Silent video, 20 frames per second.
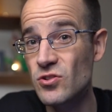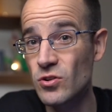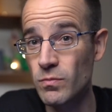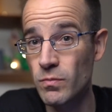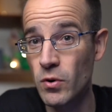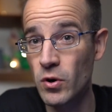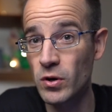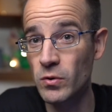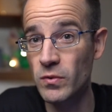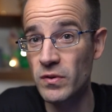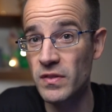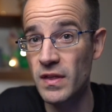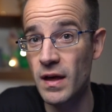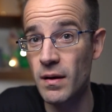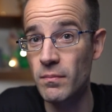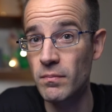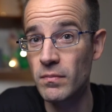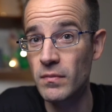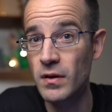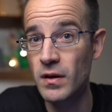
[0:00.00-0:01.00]
You're born with
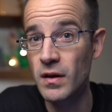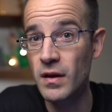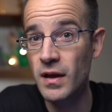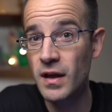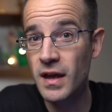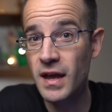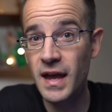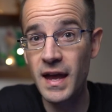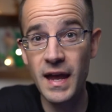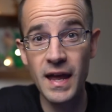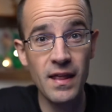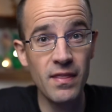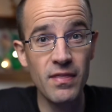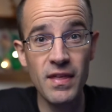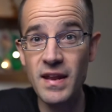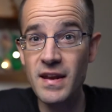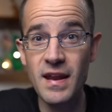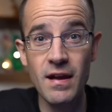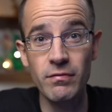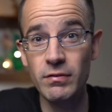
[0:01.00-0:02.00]
them and
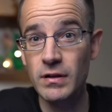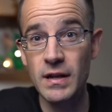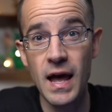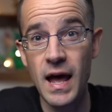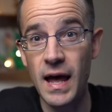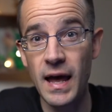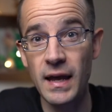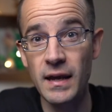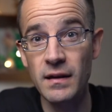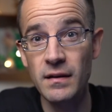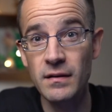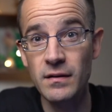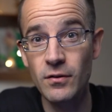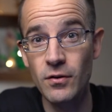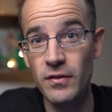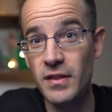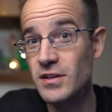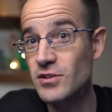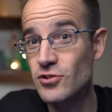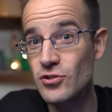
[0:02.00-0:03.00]
they never die,
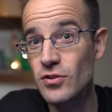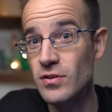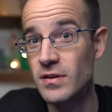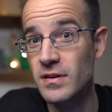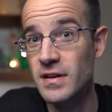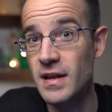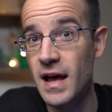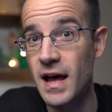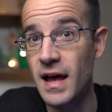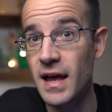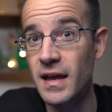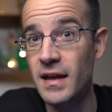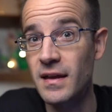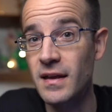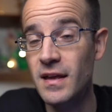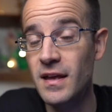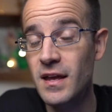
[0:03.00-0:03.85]
or they shouldn't die.